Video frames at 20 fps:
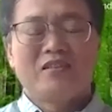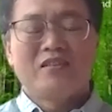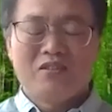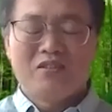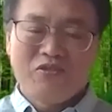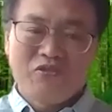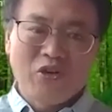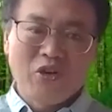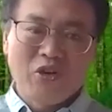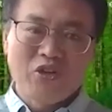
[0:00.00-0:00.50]

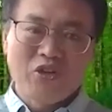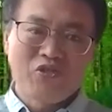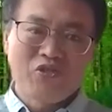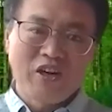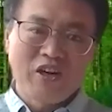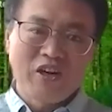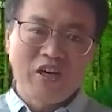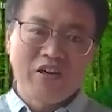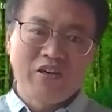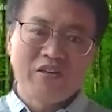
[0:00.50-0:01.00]
forest
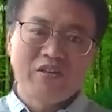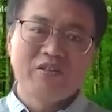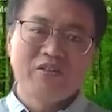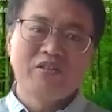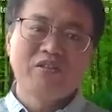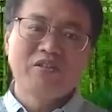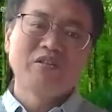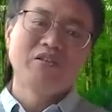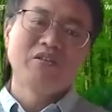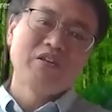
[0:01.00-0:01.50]
fire
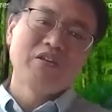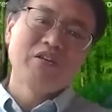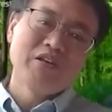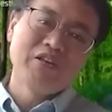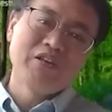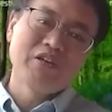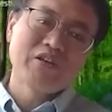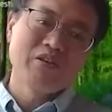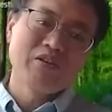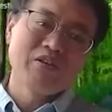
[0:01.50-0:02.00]
and
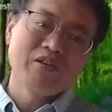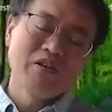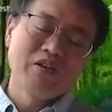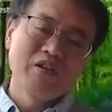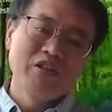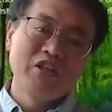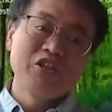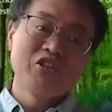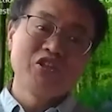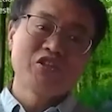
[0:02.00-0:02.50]

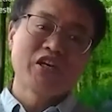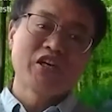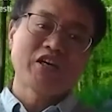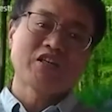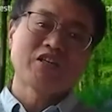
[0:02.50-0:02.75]
insect